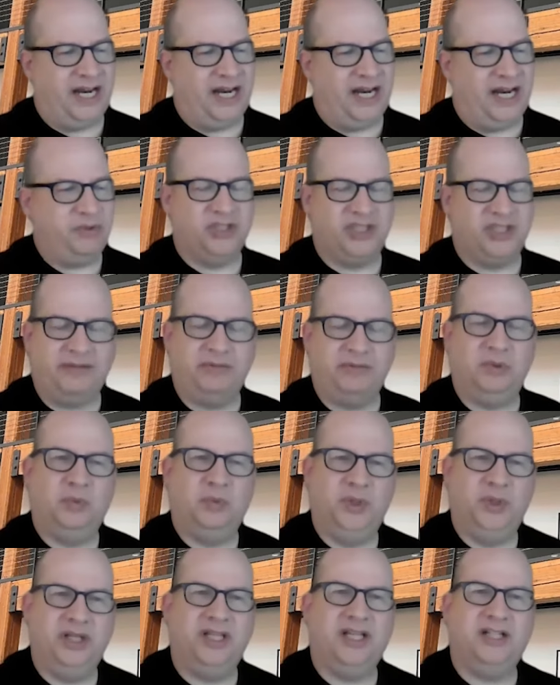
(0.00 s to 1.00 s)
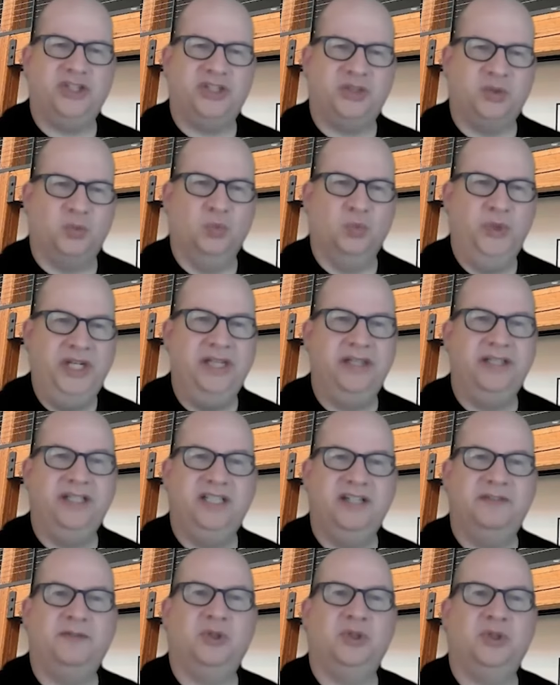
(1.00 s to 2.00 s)
I was just having a
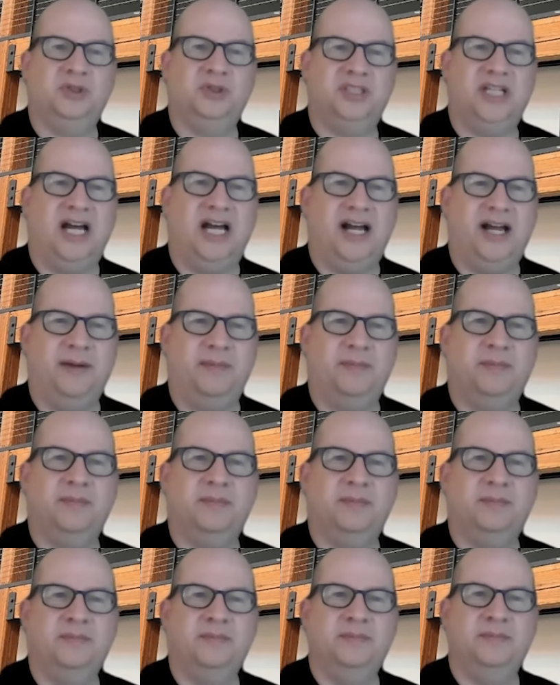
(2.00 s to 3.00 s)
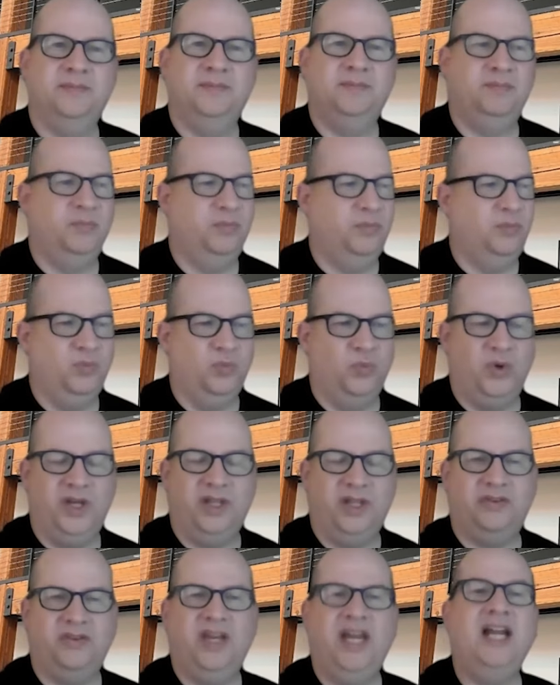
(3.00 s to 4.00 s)
really difficult time
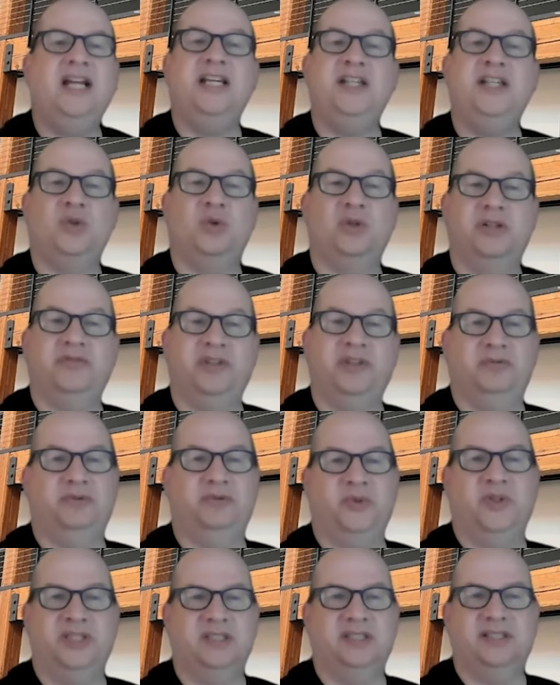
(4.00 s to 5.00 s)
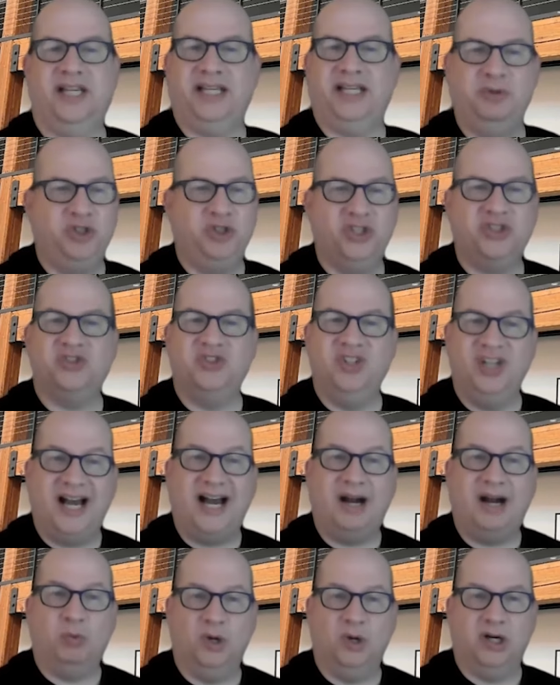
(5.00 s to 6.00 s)
with any sort of influence. Like, it's just
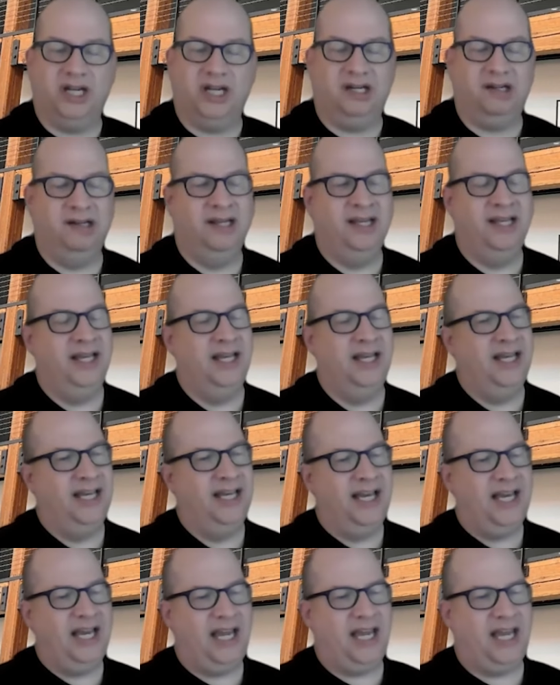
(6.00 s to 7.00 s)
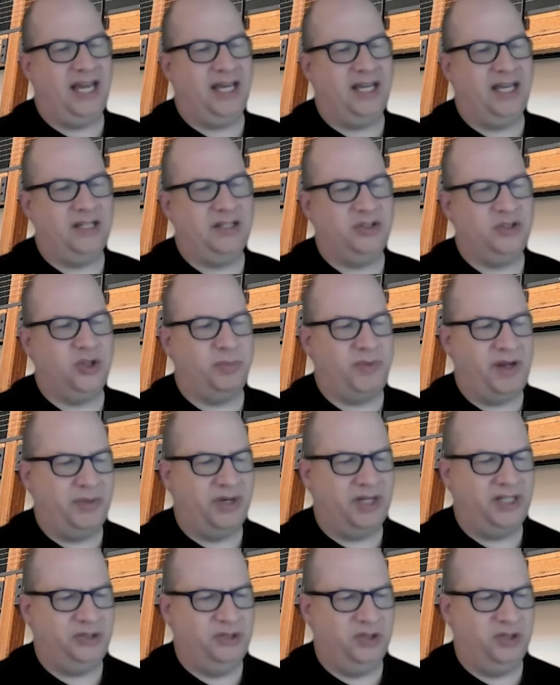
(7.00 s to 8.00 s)
not working. And so
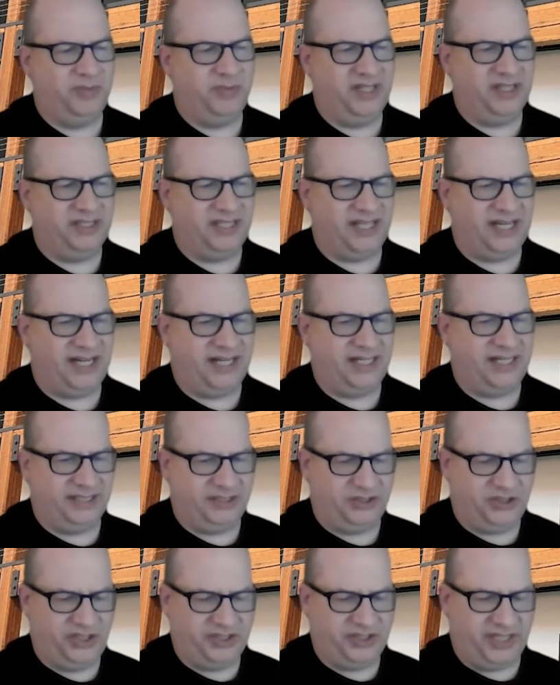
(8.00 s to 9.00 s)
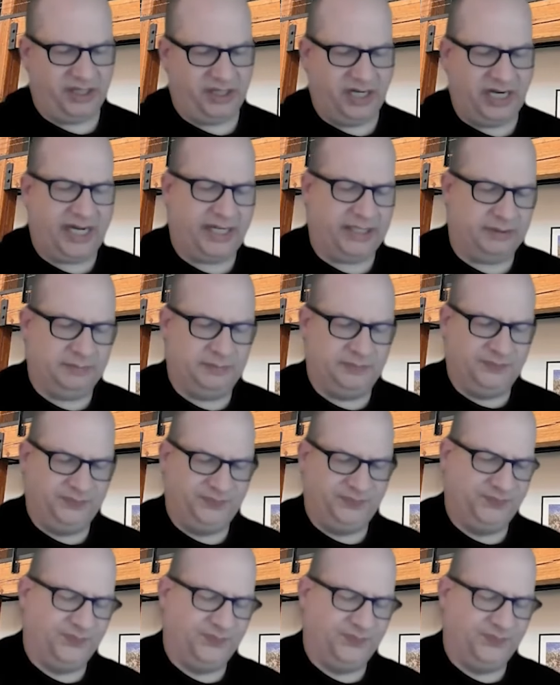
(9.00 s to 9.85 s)
my boss took me aside and she's like, all right,